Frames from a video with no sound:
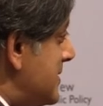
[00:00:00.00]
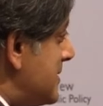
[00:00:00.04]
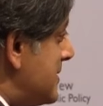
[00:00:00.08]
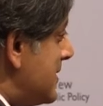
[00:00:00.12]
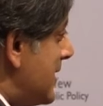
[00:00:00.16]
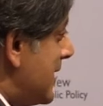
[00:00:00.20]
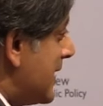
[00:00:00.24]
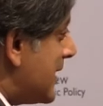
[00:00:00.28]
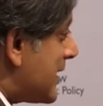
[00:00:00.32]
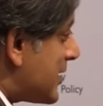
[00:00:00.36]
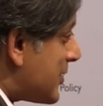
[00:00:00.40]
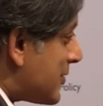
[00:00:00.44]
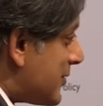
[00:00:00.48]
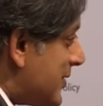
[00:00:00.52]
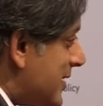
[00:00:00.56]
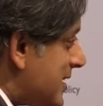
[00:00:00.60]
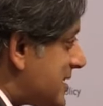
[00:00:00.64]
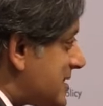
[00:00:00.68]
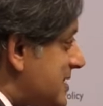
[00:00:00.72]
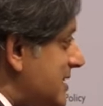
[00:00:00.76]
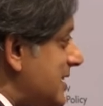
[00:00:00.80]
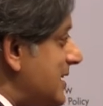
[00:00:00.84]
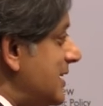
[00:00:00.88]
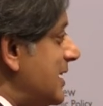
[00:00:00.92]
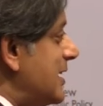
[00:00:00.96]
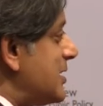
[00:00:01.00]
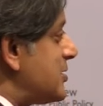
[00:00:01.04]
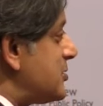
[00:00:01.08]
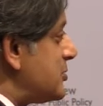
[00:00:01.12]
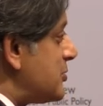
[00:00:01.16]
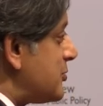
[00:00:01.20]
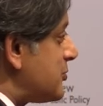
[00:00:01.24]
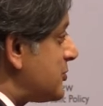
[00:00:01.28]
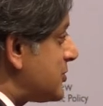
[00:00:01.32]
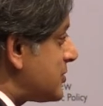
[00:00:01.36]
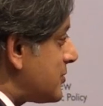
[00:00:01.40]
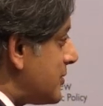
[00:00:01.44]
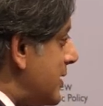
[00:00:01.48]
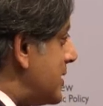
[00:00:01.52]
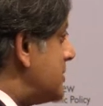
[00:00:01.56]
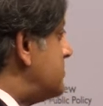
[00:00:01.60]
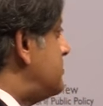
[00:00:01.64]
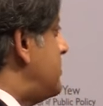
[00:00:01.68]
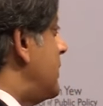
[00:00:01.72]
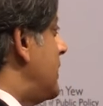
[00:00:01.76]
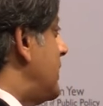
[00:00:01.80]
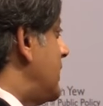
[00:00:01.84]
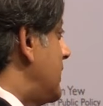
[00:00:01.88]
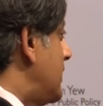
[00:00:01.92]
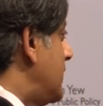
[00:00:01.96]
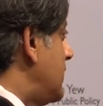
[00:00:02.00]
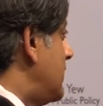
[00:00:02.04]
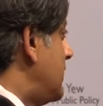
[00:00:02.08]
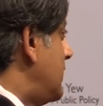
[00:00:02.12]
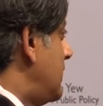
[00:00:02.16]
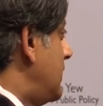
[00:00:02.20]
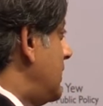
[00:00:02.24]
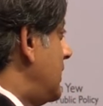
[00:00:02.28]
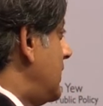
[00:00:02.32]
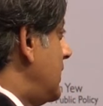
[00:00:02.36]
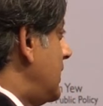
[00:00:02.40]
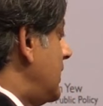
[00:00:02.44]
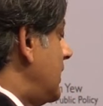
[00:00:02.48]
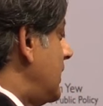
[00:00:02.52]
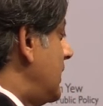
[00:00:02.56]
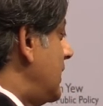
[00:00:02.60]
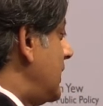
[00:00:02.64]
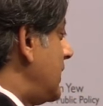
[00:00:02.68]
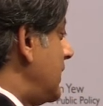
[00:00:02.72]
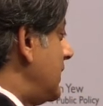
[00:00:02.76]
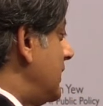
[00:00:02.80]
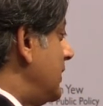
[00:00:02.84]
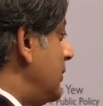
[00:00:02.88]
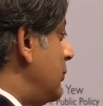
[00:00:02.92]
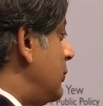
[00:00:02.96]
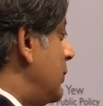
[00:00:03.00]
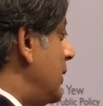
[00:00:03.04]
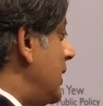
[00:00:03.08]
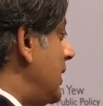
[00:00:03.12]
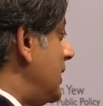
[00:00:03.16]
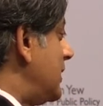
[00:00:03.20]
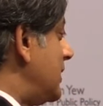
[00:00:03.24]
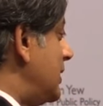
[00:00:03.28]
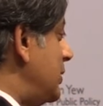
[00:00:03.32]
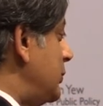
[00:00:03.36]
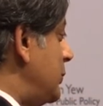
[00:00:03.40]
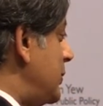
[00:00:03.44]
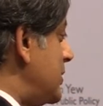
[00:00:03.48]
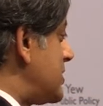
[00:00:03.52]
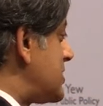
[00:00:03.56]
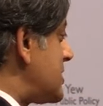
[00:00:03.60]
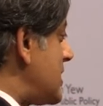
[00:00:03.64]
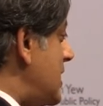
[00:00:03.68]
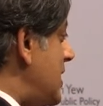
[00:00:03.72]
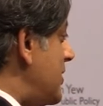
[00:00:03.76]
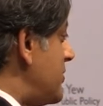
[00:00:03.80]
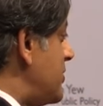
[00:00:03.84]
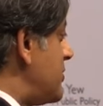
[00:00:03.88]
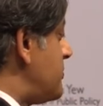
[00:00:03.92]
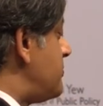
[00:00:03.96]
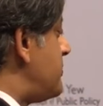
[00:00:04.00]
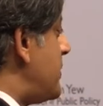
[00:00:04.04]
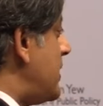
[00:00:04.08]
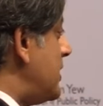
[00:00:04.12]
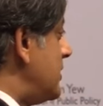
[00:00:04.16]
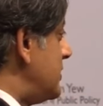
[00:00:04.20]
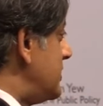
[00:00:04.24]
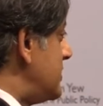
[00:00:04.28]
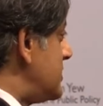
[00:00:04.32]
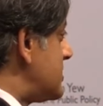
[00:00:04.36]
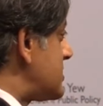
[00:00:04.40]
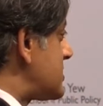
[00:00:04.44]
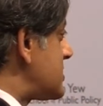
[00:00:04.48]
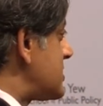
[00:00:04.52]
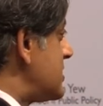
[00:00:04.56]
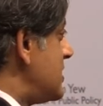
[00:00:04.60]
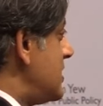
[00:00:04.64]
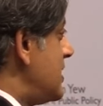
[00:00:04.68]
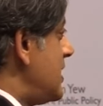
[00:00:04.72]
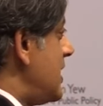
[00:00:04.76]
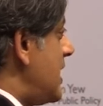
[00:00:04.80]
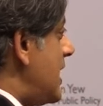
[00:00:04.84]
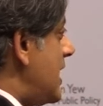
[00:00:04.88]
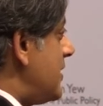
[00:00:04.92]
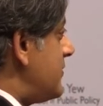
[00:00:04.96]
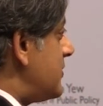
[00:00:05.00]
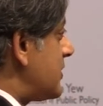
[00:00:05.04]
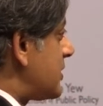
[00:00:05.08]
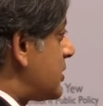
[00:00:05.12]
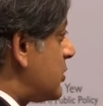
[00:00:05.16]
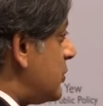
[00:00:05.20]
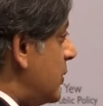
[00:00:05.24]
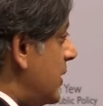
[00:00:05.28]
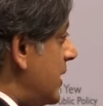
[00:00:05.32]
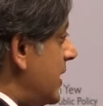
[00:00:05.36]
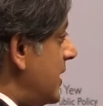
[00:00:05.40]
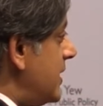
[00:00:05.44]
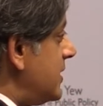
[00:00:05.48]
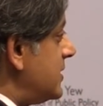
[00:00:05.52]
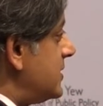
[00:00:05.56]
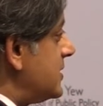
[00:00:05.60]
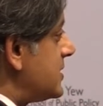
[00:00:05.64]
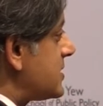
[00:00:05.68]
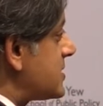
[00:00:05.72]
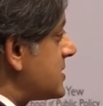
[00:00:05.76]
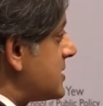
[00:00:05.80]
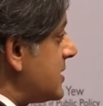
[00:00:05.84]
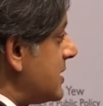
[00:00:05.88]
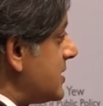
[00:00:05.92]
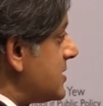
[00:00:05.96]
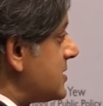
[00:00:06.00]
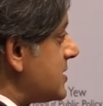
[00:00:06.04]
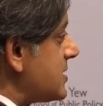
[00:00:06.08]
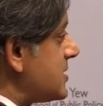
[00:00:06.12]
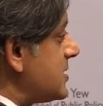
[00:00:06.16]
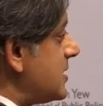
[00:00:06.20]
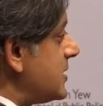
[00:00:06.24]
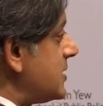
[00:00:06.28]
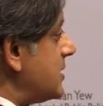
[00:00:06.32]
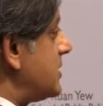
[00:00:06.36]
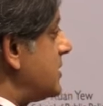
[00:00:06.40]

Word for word: increasingly sort of threadbare Uh, in a world in which other powers have acquired a status and